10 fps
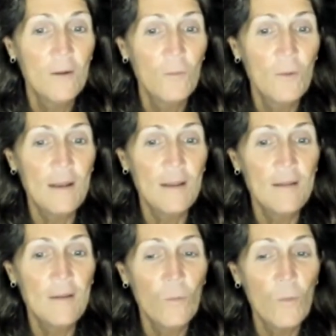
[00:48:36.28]

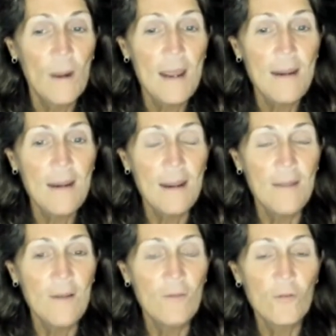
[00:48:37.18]
with Wade,
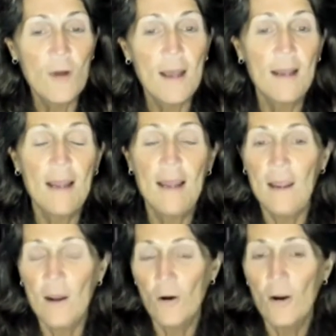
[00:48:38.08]
and then
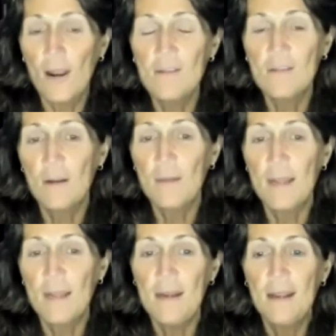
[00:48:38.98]
Friday, our agent
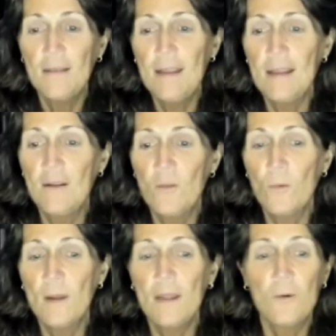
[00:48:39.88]
update at the end of the
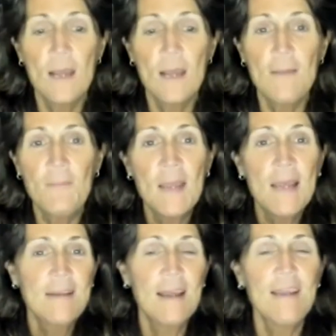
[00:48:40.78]
week. Okay.
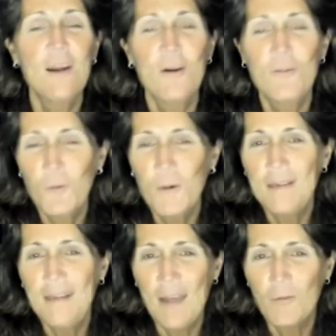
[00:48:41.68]
Take care,
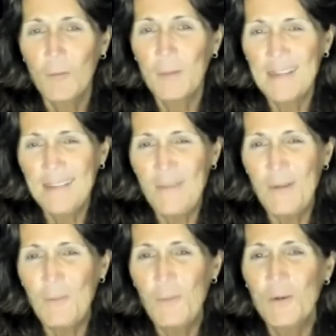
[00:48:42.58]
everyone. Have a blessed
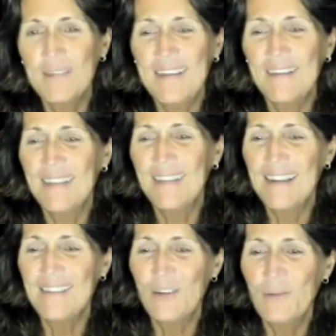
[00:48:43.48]
evening. We'll see you on the
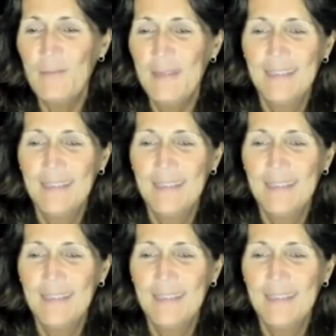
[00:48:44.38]
next Zoom.